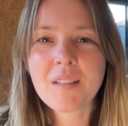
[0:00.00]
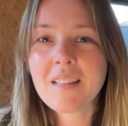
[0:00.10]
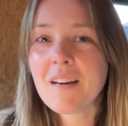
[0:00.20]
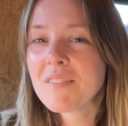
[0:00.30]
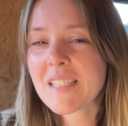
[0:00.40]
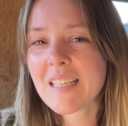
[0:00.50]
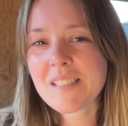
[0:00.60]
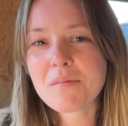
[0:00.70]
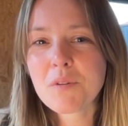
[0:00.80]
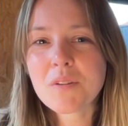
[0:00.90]
Love to get
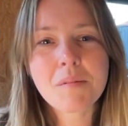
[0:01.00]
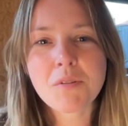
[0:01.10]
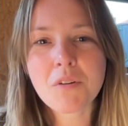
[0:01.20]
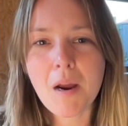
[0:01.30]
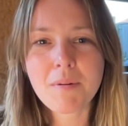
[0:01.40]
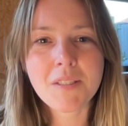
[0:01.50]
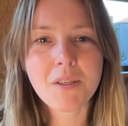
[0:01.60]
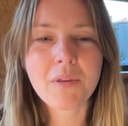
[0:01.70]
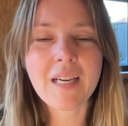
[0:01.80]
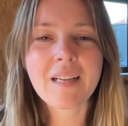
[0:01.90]
some more subscribers
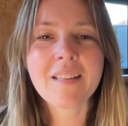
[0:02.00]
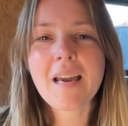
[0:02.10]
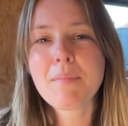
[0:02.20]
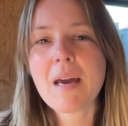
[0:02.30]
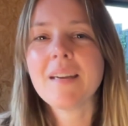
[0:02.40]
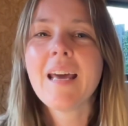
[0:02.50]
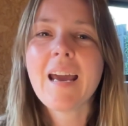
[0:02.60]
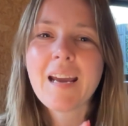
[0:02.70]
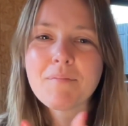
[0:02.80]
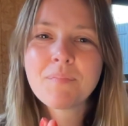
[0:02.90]
so we can claim our
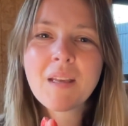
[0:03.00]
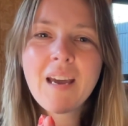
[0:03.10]
name,